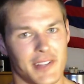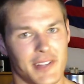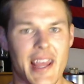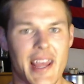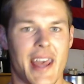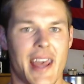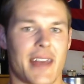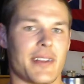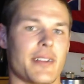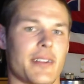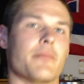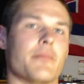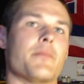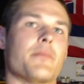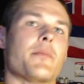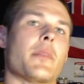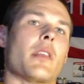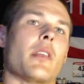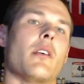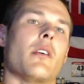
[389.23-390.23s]
land.
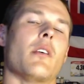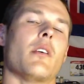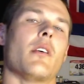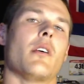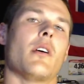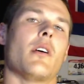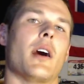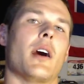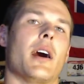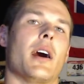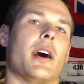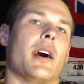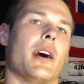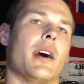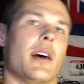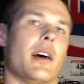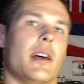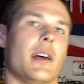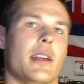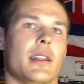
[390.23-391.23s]

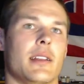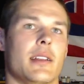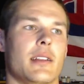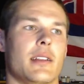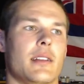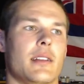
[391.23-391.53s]
Uh,